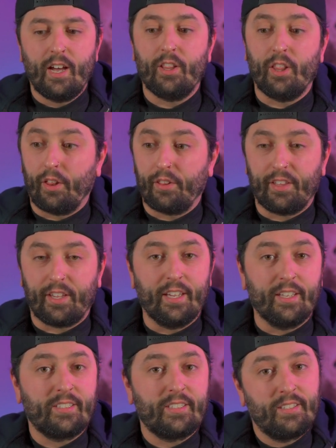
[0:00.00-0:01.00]
Another thing
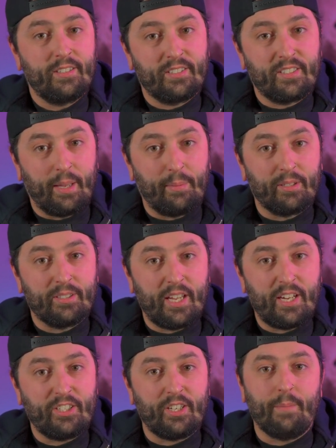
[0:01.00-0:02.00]
is the
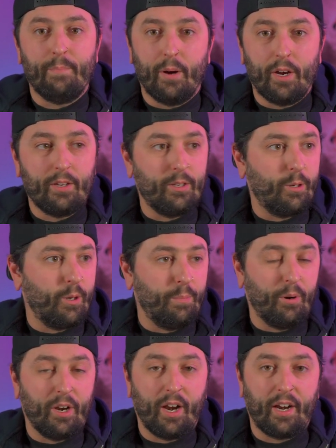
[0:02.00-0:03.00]
stabilization, but you can
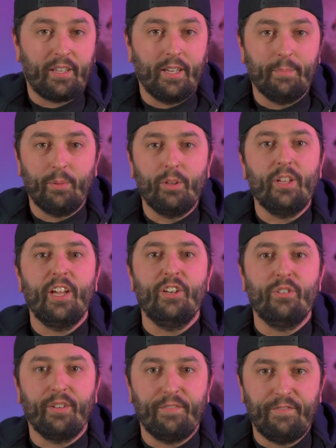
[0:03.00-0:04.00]
put it on a gimbal and
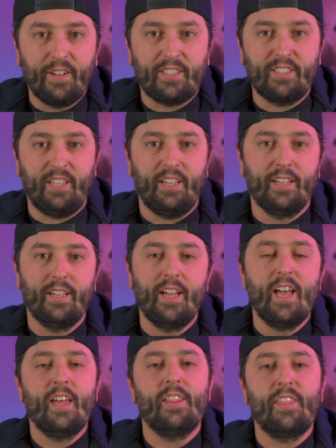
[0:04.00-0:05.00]
you can fix it.
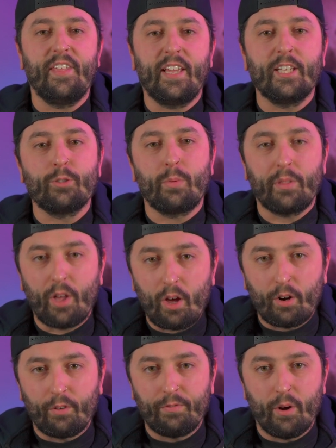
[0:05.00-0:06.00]
The thing is with
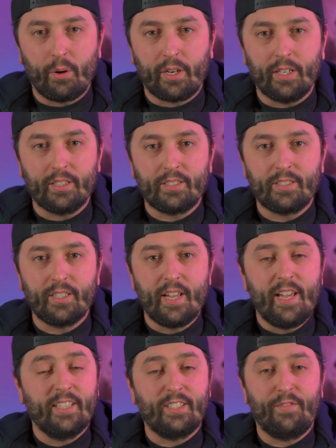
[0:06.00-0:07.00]
autofocus
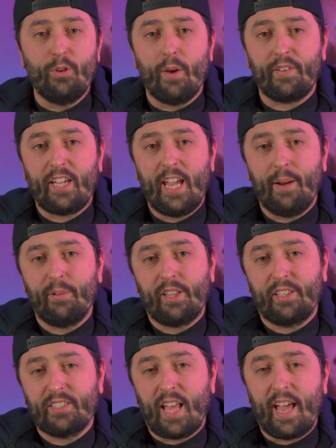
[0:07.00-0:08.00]
is if you have a camera
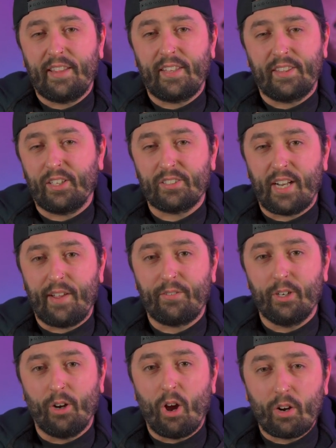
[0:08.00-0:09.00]
that doesn't have
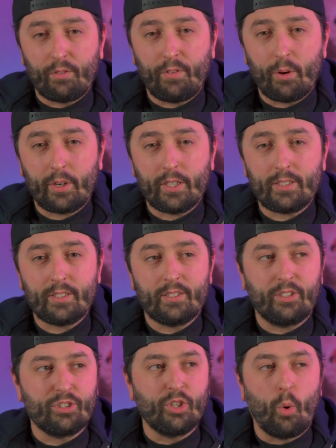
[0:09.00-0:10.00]
good autofocus,
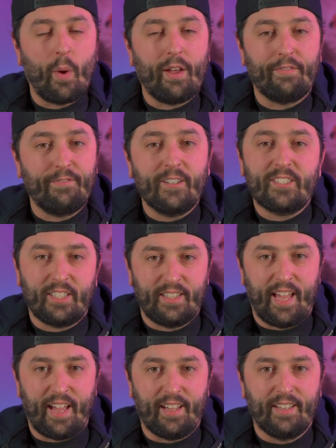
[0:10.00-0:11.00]
there's no way of fixing
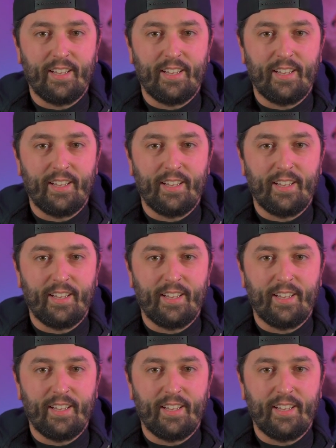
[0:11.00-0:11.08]
that.